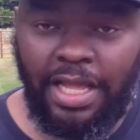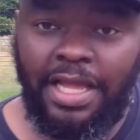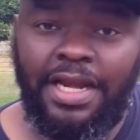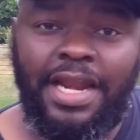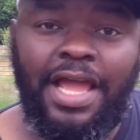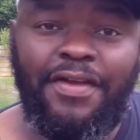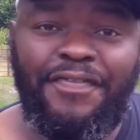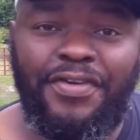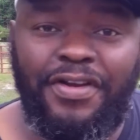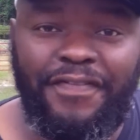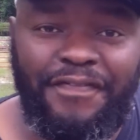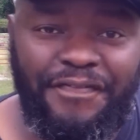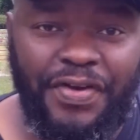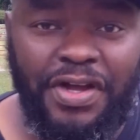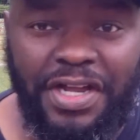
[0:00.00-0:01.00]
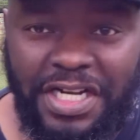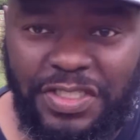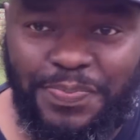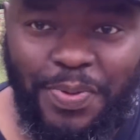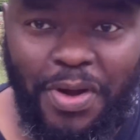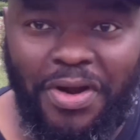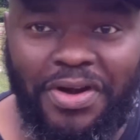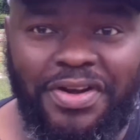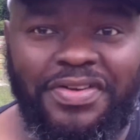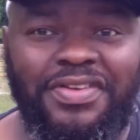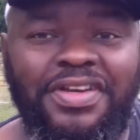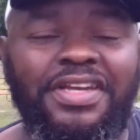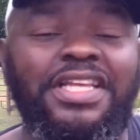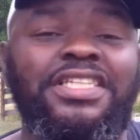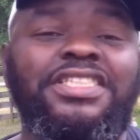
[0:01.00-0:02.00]
And now for the funnest part.
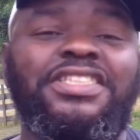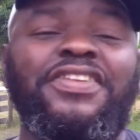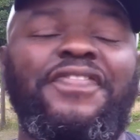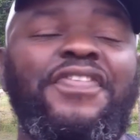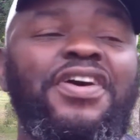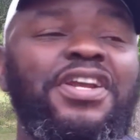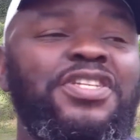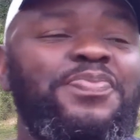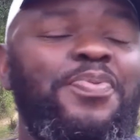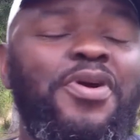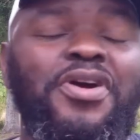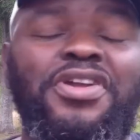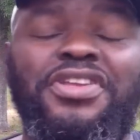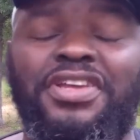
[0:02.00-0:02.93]
This is the funnest part.